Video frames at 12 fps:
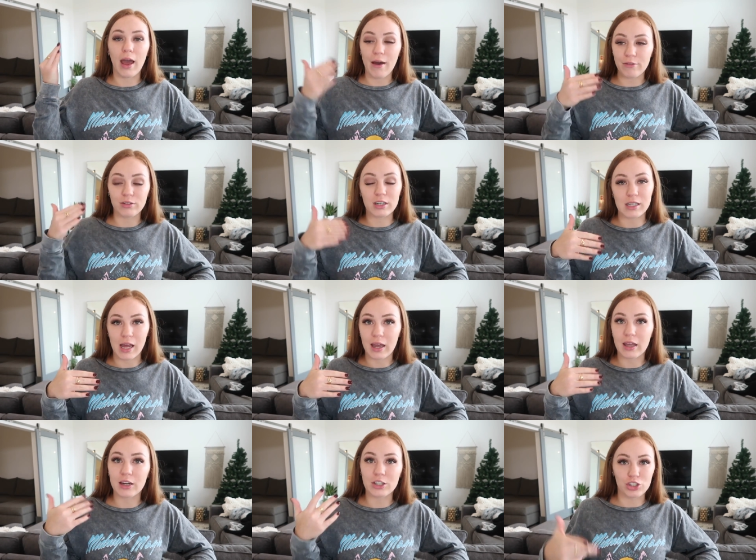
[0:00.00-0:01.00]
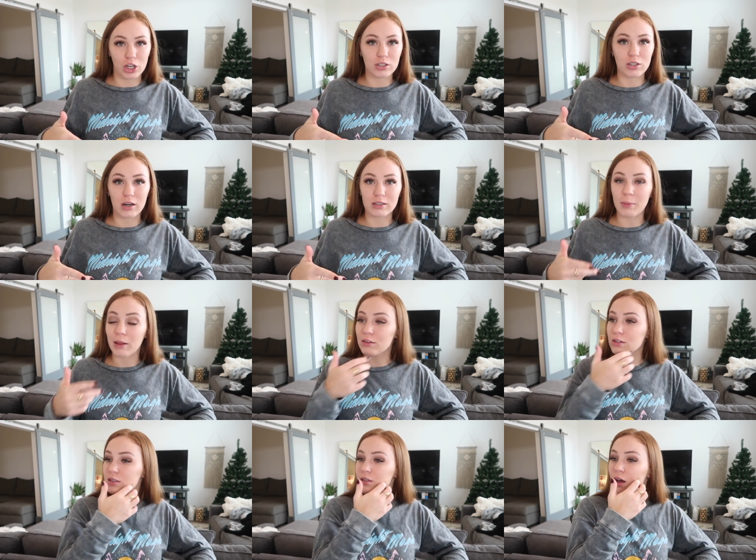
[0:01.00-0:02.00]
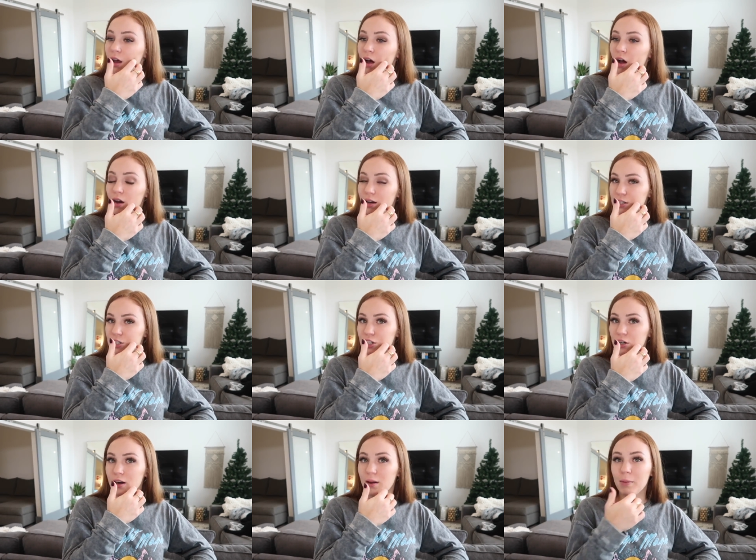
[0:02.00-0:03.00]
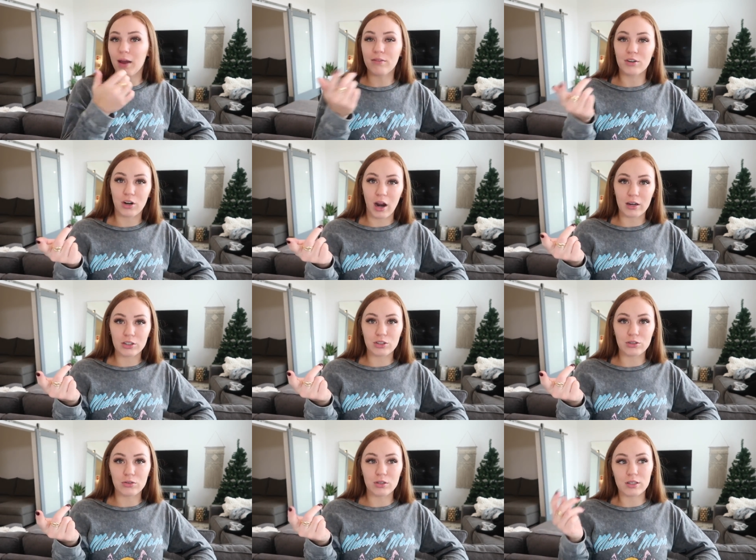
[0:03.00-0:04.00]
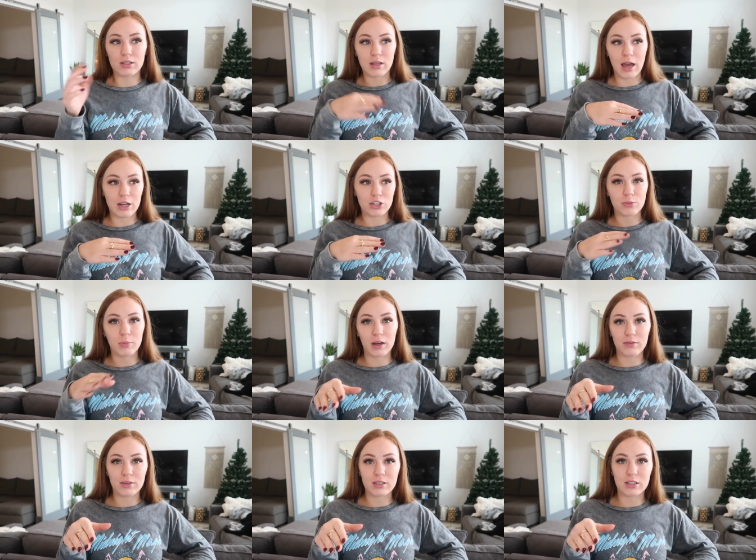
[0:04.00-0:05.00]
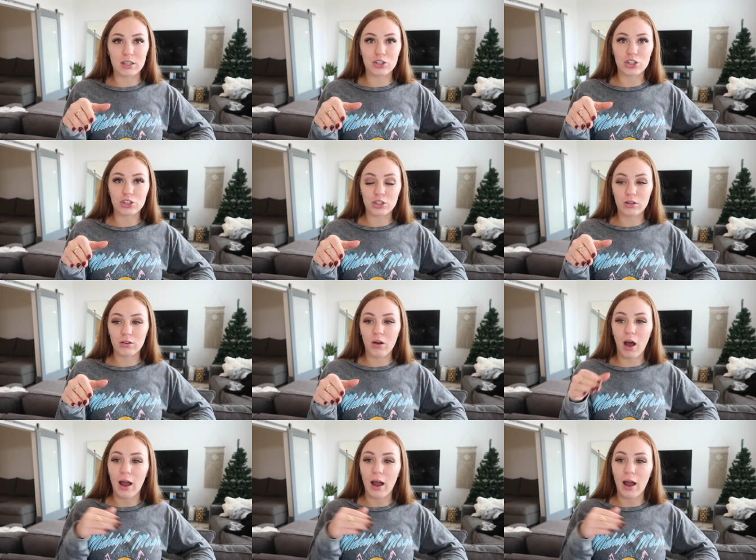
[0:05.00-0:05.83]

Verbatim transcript: every day, and I just talked about this on Instagram. I have a gratitude/manifestation journal.